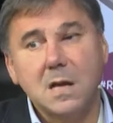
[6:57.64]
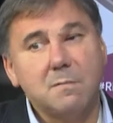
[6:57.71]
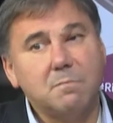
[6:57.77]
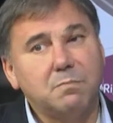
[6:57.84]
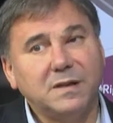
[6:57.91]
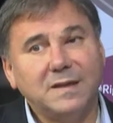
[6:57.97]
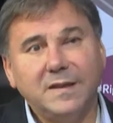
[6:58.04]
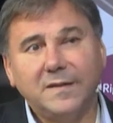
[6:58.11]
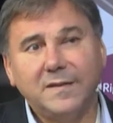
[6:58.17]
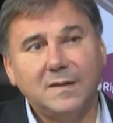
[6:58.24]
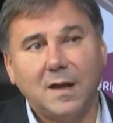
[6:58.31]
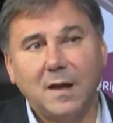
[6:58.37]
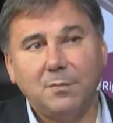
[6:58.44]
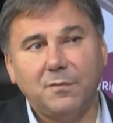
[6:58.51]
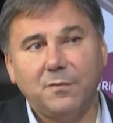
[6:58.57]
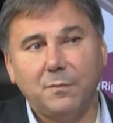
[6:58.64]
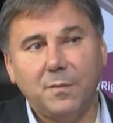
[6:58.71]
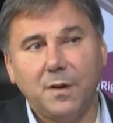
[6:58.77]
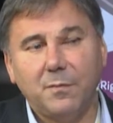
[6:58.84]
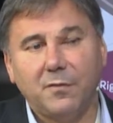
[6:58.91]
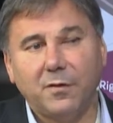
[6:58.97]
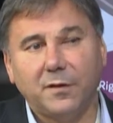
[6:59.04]
But this type of a
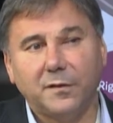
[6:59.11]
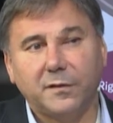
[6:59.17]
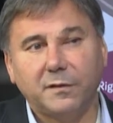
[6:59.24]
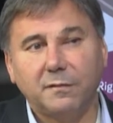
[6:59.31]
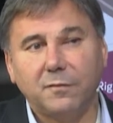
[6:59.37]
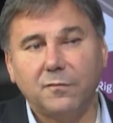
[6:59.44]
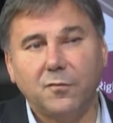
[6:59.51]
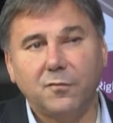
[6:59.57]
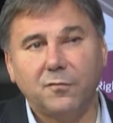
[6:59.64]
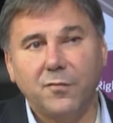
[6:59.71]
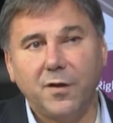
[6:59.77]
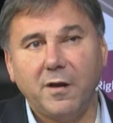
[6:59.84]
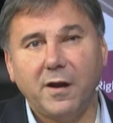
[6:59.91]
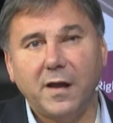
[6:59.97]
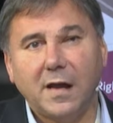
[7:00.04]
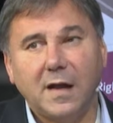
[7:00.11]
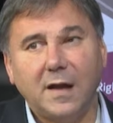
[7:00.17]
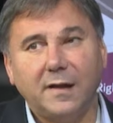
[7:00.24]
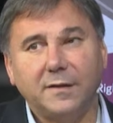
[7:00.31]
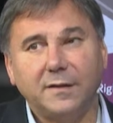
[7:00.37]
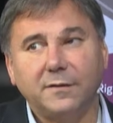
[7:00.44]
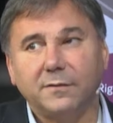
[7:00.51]
memories, for very
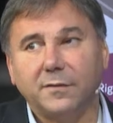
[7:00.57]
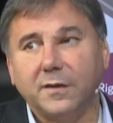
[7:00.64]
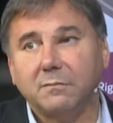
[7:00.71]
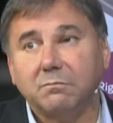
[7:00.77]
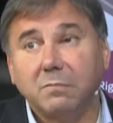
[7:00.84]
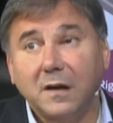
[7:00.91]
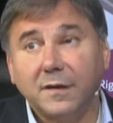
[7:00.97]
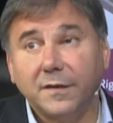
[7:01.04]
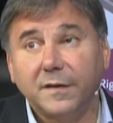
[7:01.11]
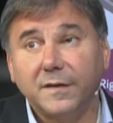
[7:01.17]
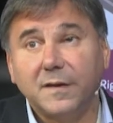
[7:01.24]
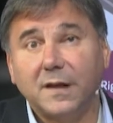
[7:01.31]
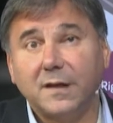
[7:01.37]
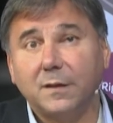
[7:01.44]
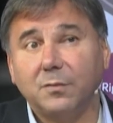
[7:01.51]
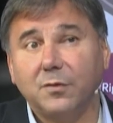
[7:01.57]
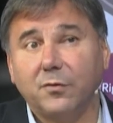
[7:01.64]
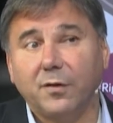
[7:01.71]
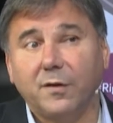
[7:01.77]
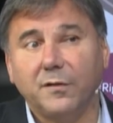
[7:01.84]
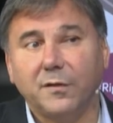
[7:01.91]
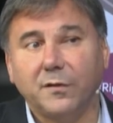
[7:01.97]
kind of understandable
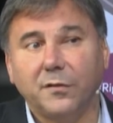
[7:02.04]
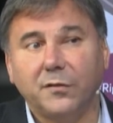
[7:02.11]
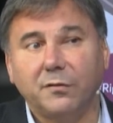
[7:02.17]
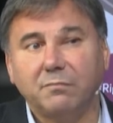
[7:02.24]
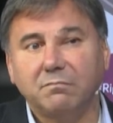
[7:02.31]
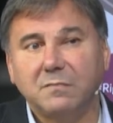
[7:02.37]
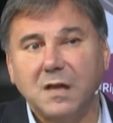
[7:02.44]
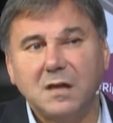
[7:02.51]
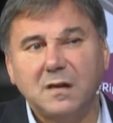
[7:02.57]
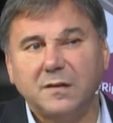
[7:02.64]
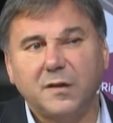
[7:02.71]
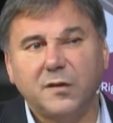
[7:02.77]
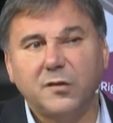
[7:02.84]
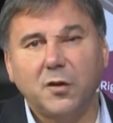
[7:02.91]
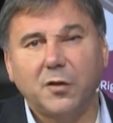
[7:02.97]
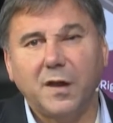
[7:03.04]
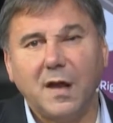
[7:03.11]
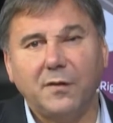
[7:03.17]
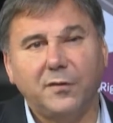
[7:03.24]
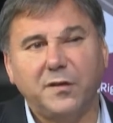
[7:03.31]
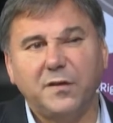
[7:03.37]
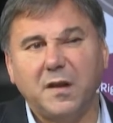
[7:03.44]
reasons, does not
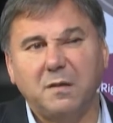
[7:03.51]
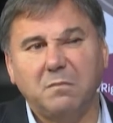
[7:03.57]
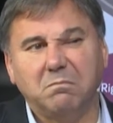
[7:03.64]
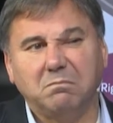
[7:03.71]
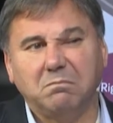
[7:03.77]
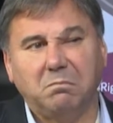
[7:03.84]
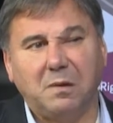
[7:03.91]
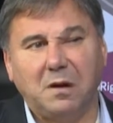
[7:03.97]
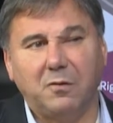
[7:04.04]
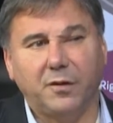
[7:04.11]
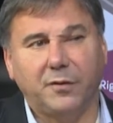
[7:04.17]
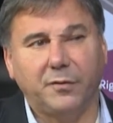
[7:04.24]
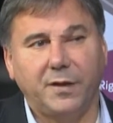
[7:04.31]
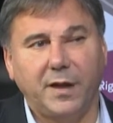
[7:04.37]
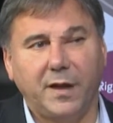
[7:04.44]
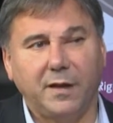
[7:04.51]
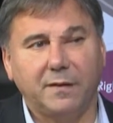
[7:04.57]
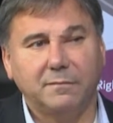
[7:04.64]
have the same power today.